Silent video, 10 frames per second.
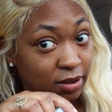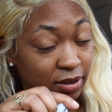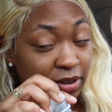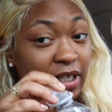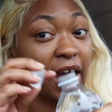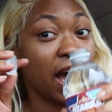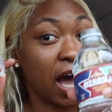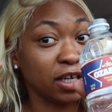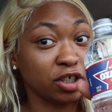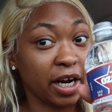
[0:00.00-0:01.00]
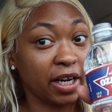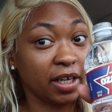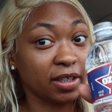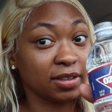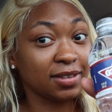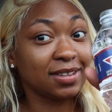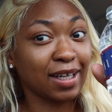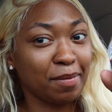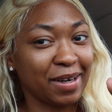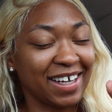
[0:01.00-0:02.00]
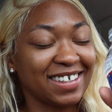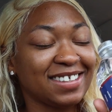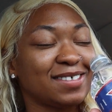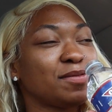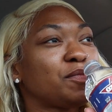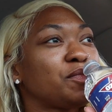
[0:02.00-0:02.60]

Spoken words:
Stay hydrated. Stay blessed.